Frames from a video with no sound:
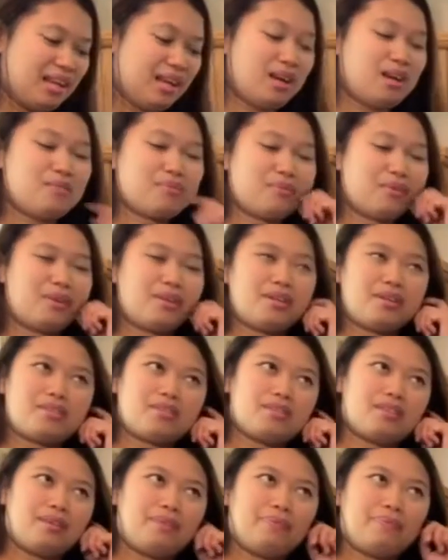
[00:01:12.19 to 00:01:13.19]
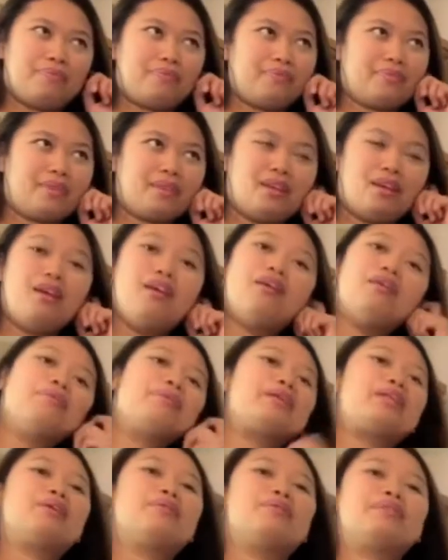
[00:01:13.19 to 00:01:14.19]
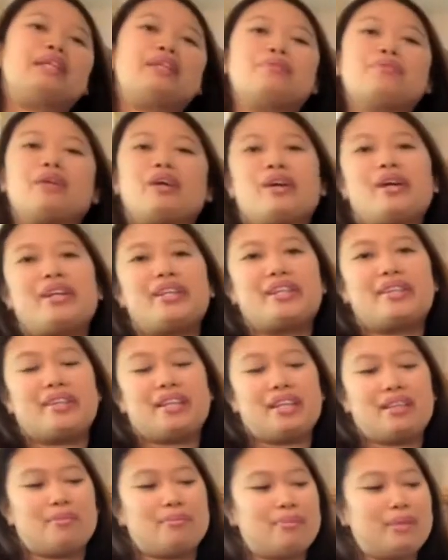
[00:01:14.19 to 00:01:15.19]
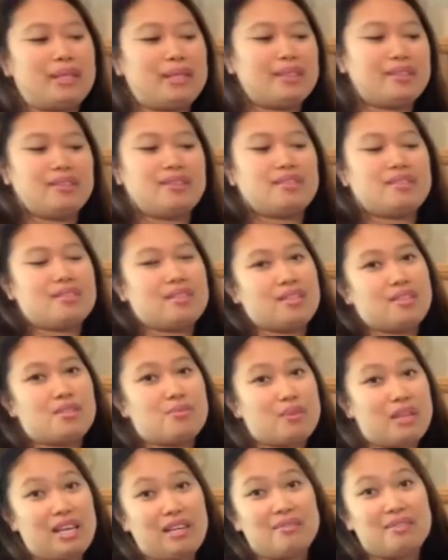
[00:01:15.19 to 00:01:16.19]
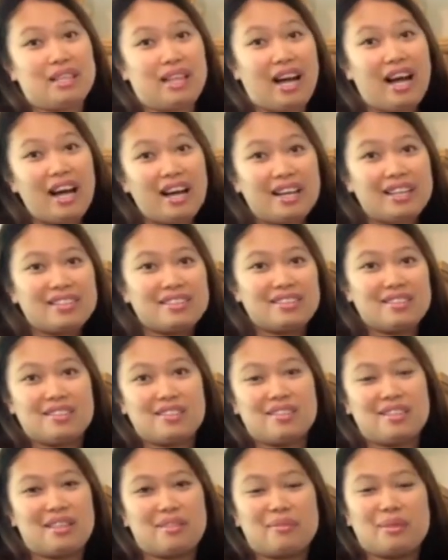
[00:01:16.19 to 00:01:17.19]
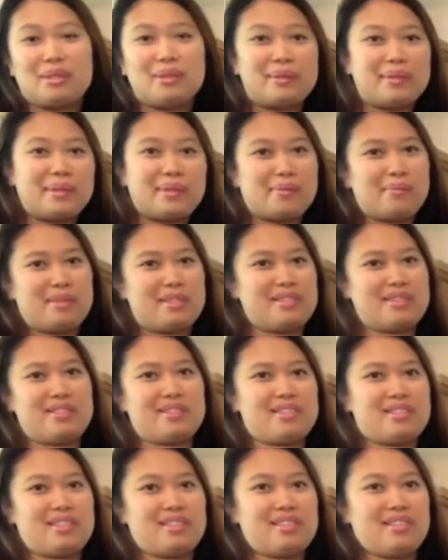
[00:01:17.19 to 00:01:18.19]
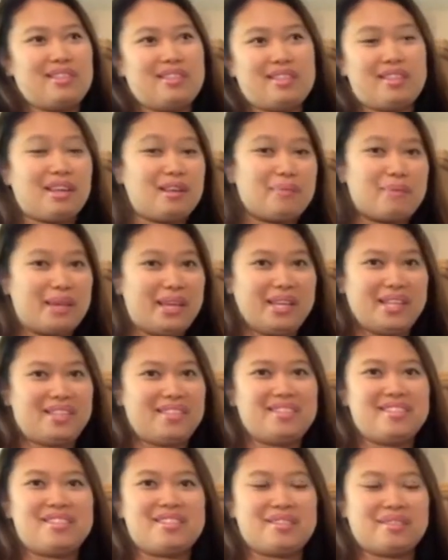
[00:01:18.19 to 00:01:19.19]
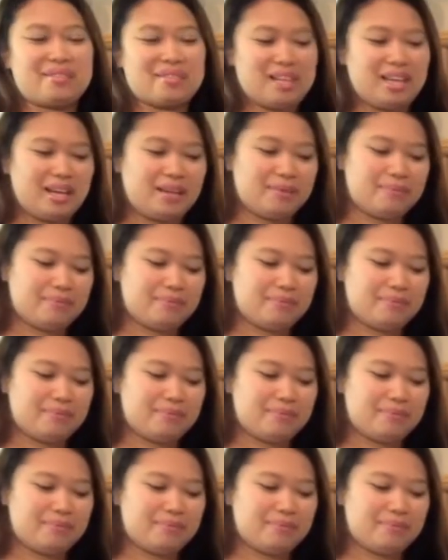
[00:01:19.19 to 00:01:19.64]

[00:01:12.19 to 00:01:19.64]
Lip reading: Of course, we know that we ordered it, but since we have a lot, then we don't know what's came in. So yeah.